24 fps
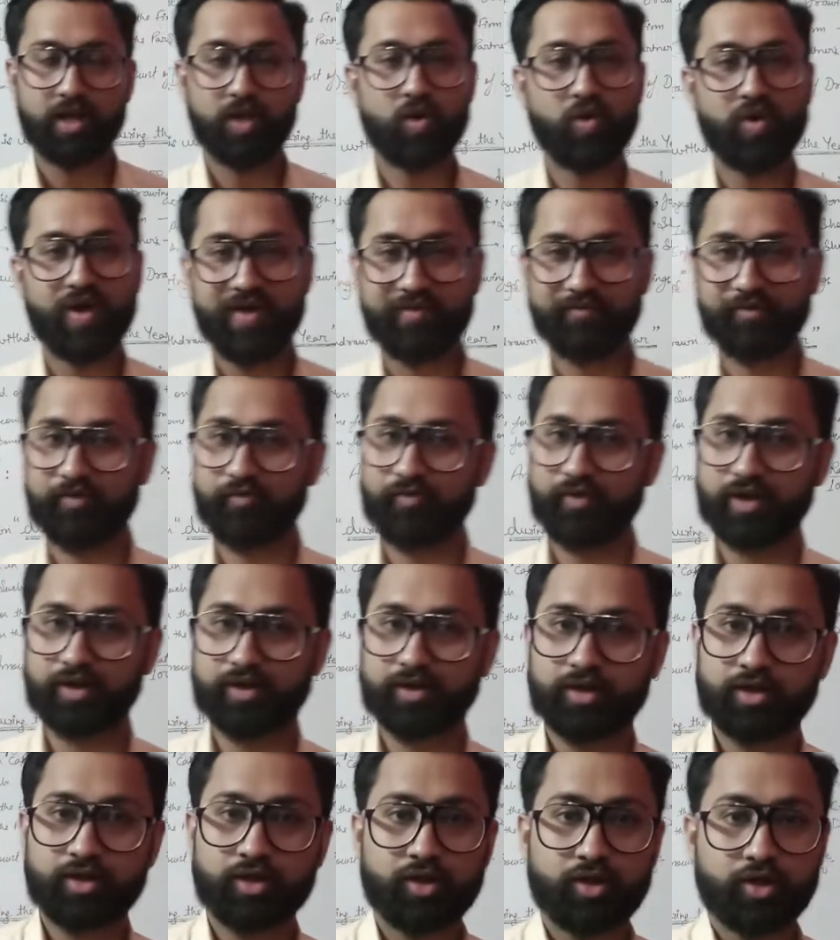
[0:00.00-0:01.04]
Hello everyone.
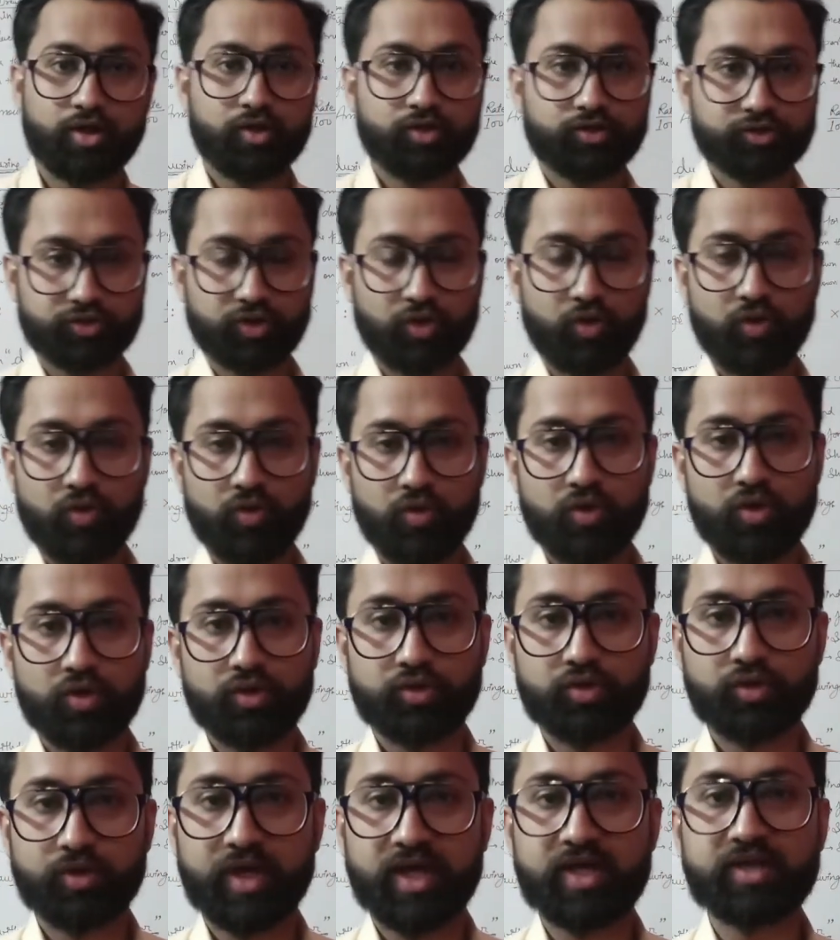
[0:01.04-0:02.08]
So
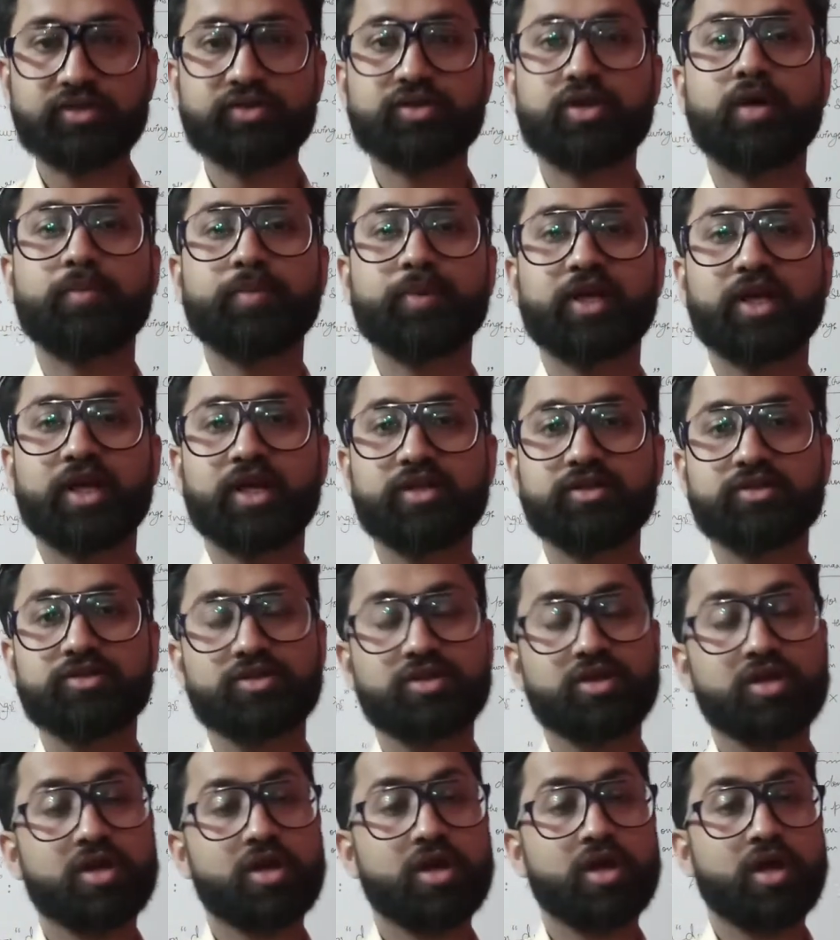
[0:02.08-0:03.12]
today's topic
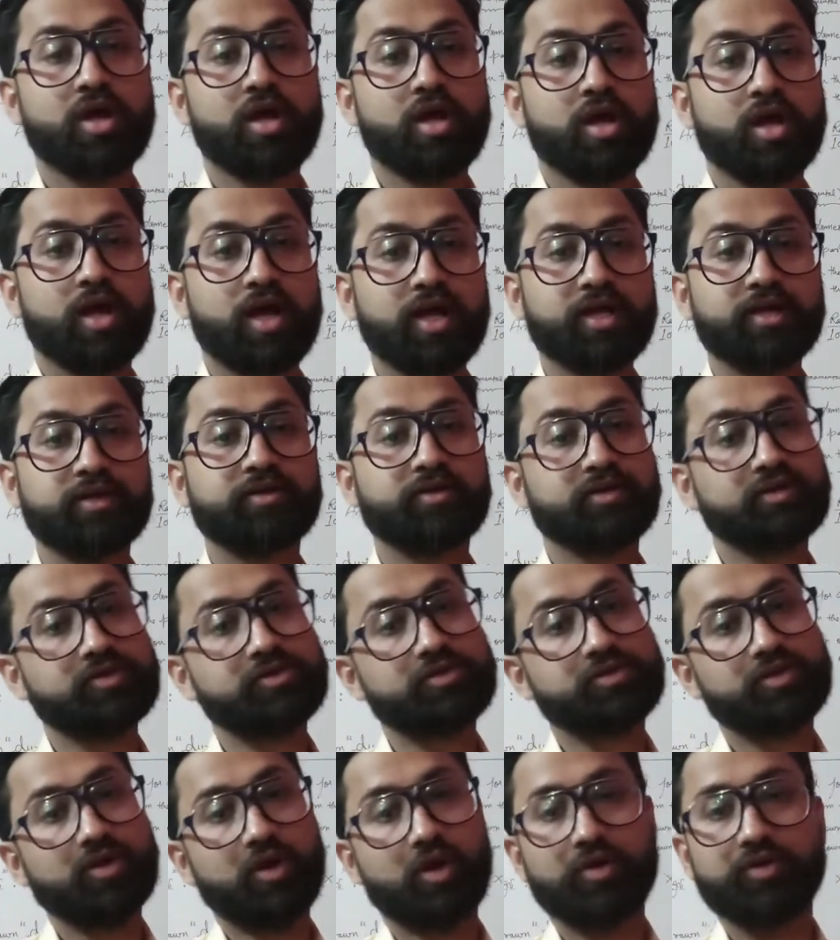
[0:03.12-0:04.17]
is
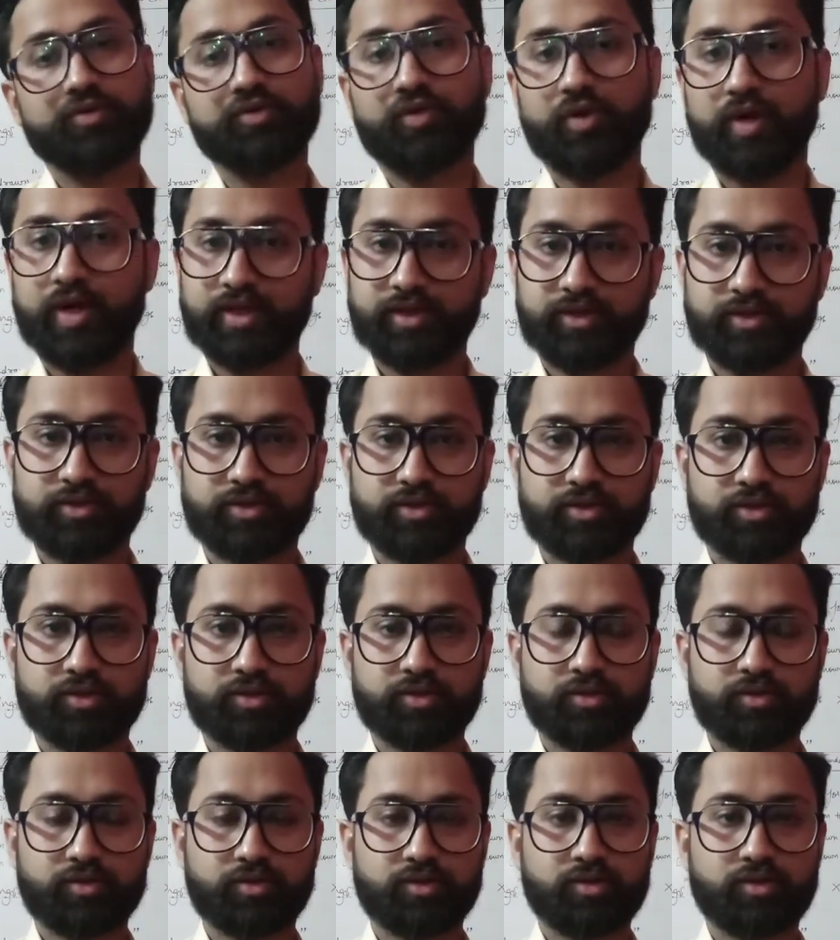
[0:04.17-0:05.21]
interest on
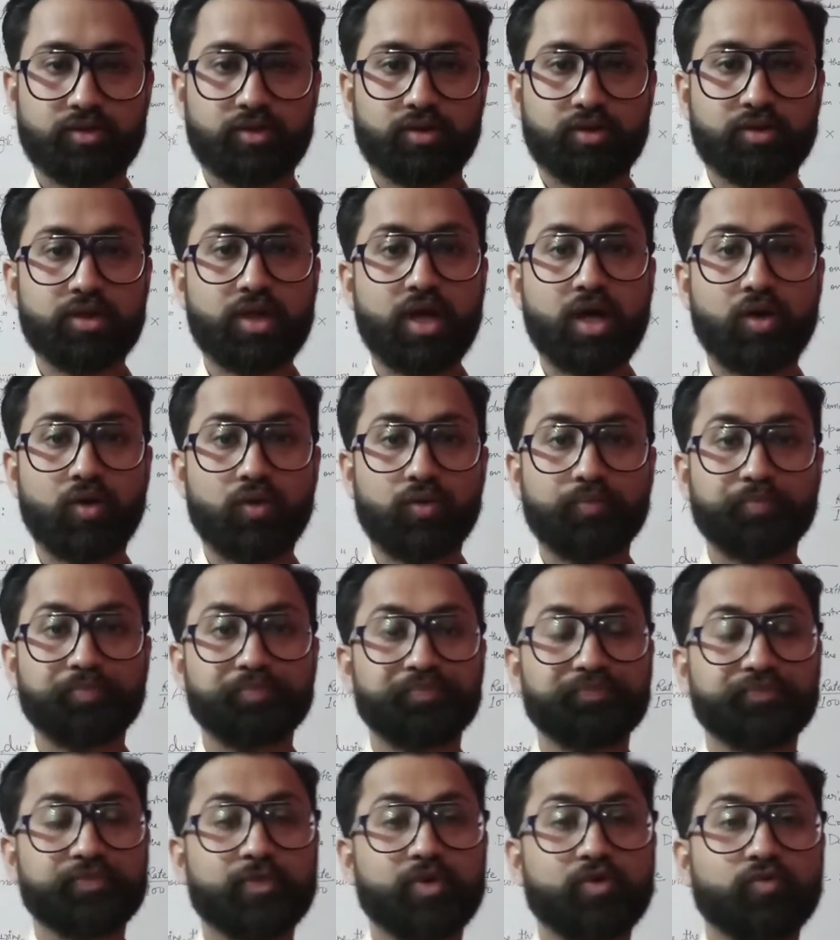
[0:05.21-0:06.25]
drawings.
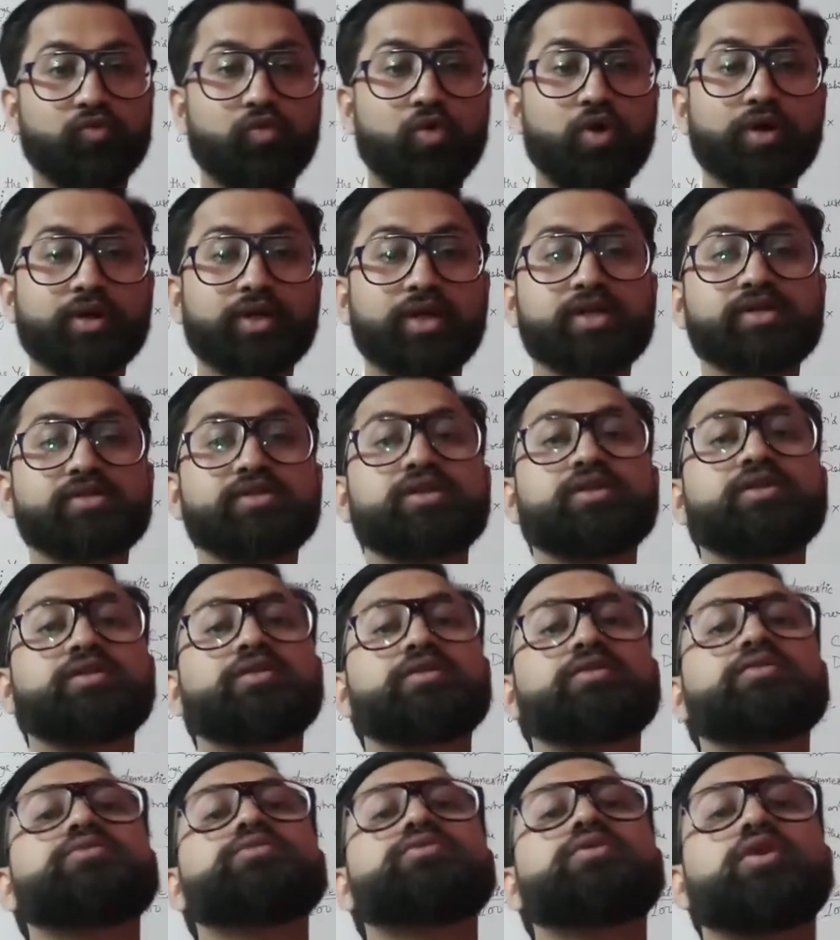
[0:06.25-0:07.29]
Now, what is
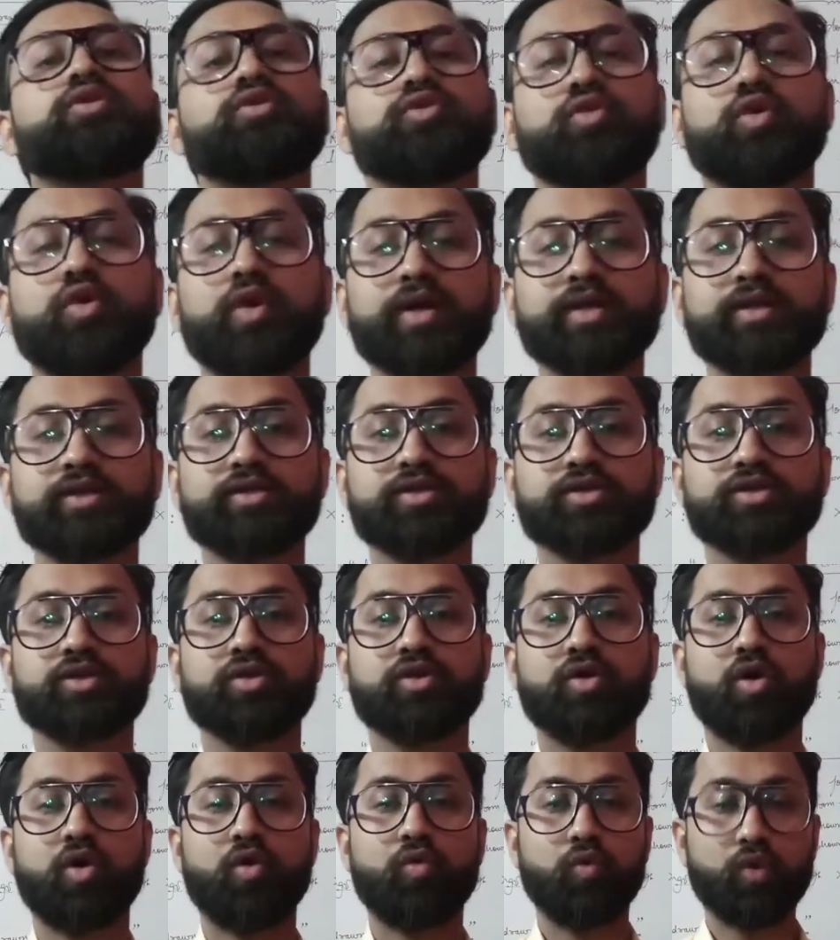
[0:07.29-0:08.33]
interest on drawings,
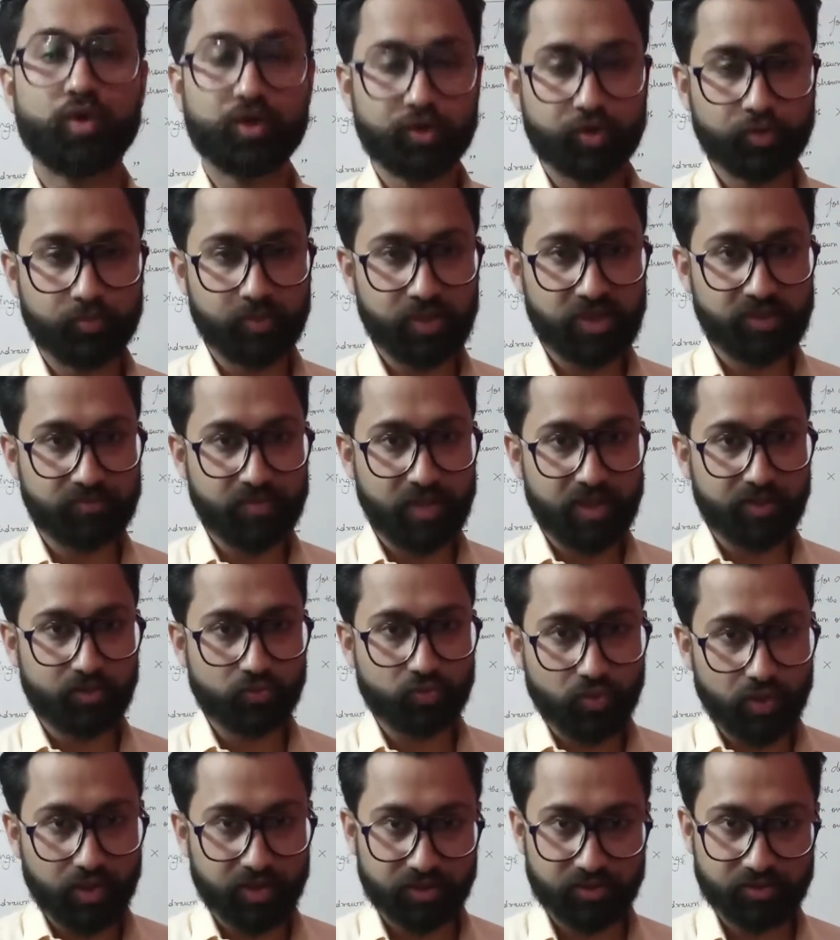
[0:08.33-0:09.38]
or what do you mean by
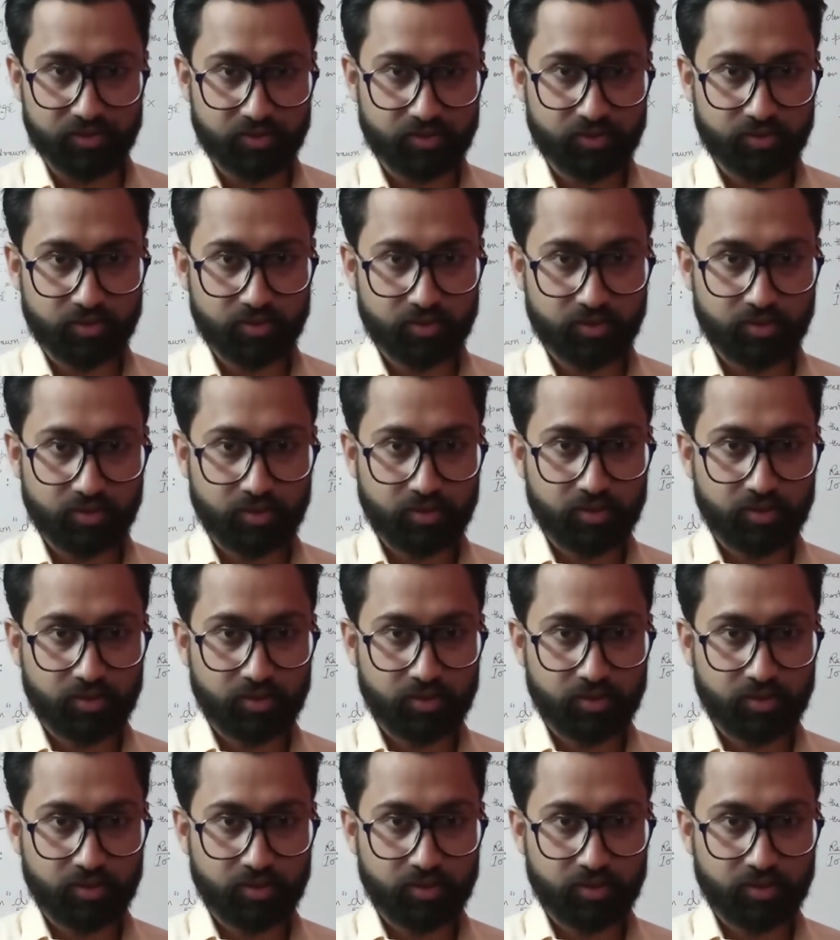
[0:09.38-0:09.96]
drawings?